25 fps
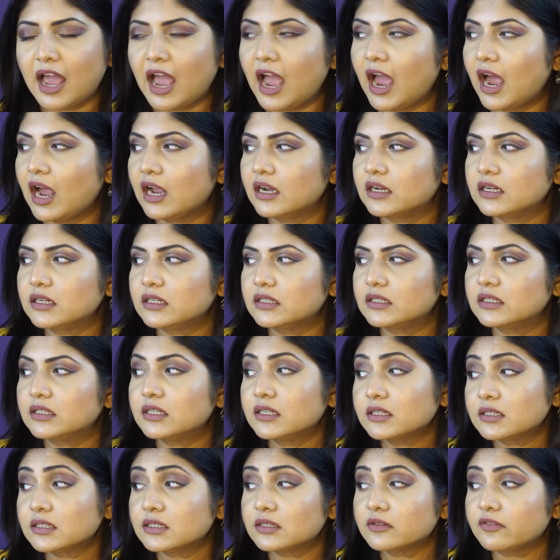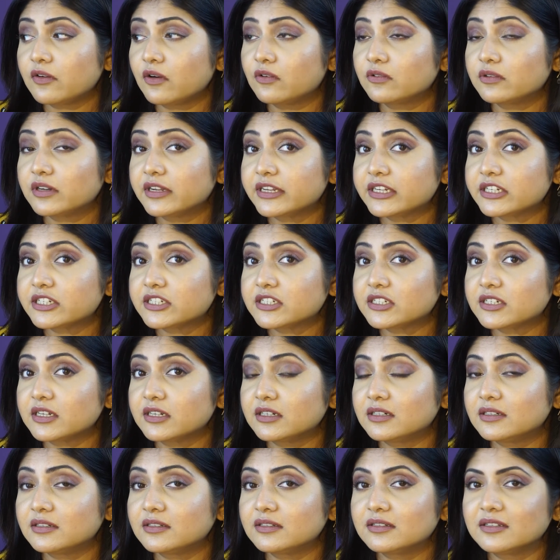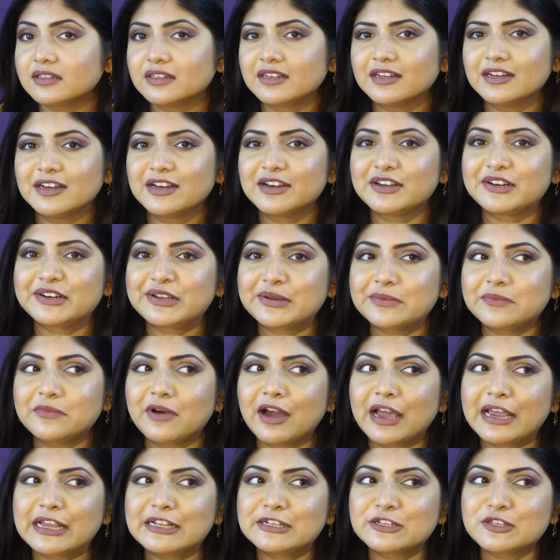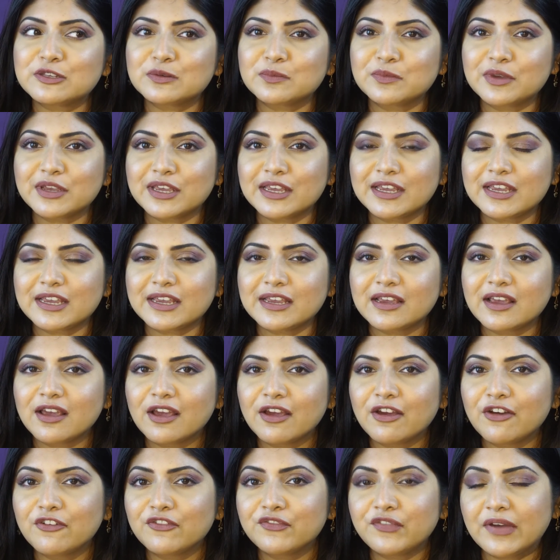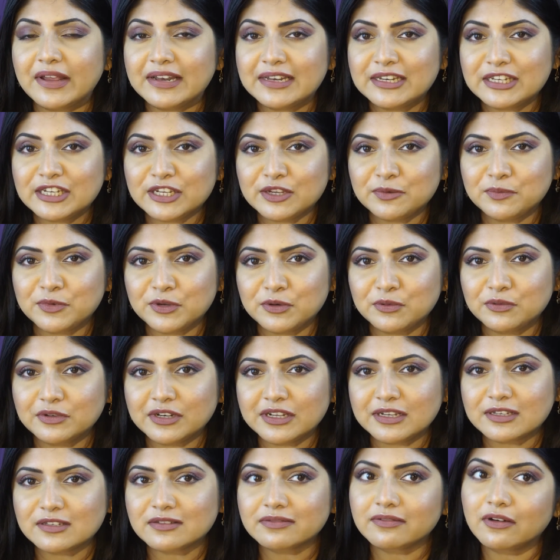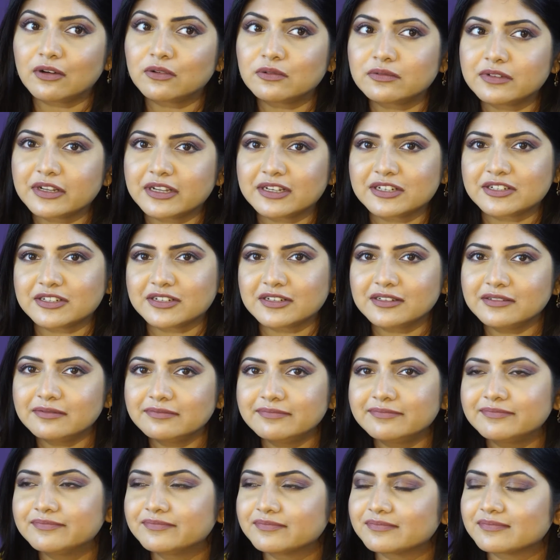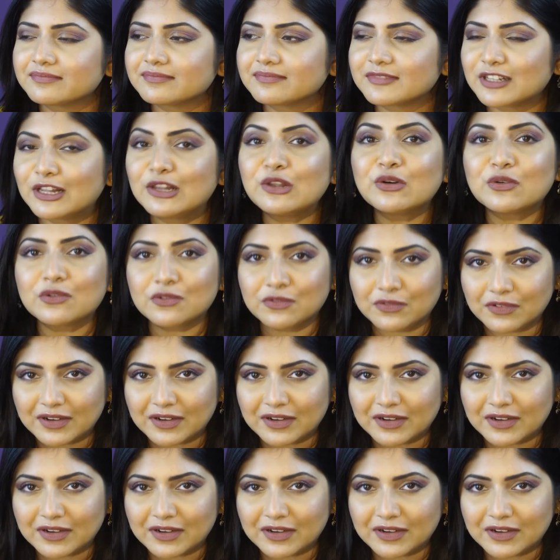And this foundation reminds me Fenty Beauty's foundation look